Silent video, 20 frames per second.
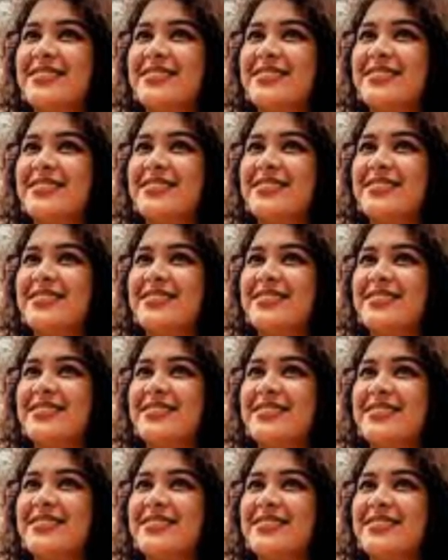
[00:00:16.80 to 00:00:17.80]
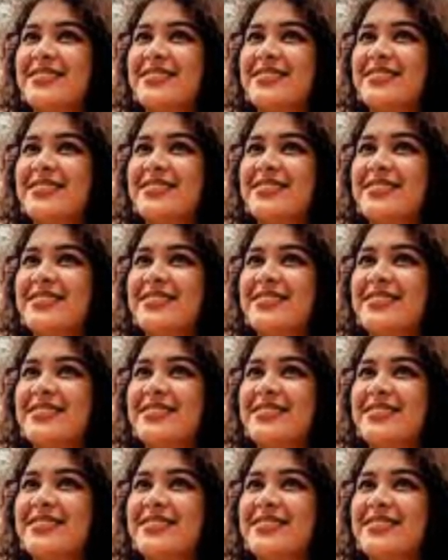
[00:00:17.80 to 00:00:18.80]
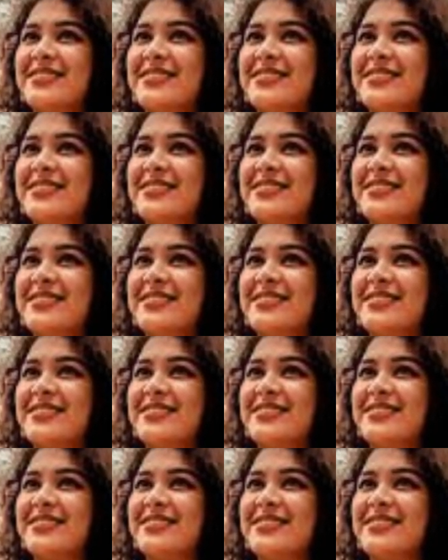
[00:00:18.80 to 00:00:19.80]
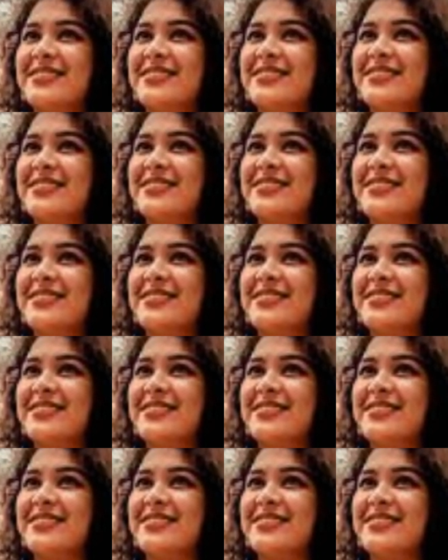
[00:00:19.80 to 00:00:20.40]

Nobody speaks.